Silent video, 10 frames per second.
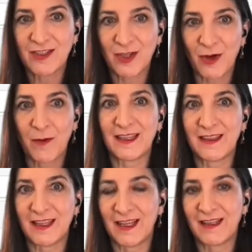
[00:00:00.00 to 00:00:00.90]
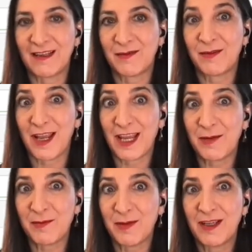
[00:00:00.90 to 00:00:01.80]
So the
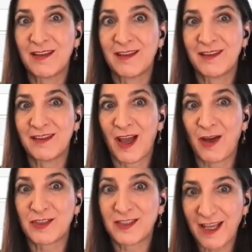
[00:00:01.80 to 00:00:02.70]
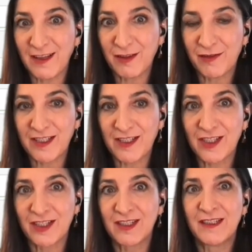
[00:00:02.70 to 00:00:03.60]
name outside of the
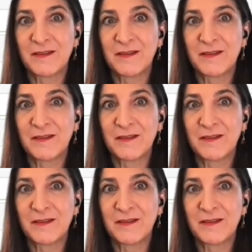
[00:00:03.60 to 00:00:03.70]
function